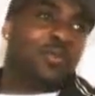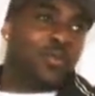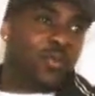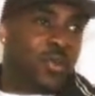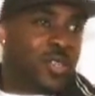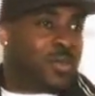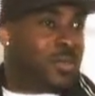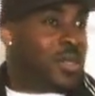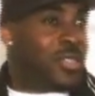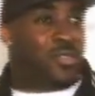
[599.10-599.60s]

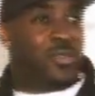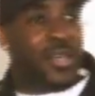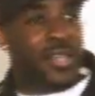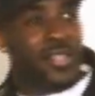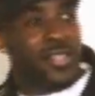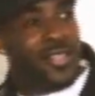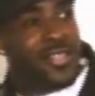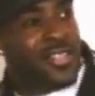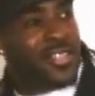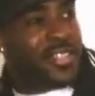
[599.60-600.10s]
Where's my
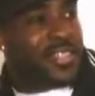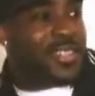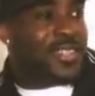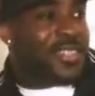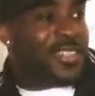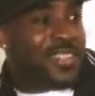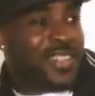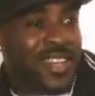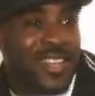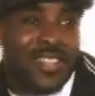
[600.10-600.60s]
trailer?
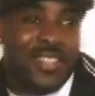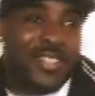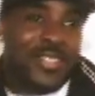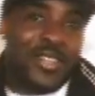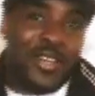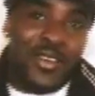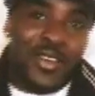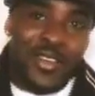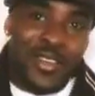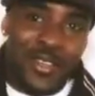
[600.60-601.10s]
You know
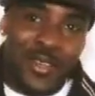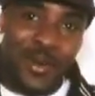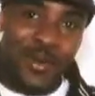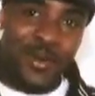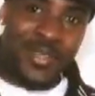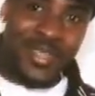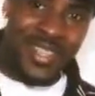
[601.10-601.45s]
what I'm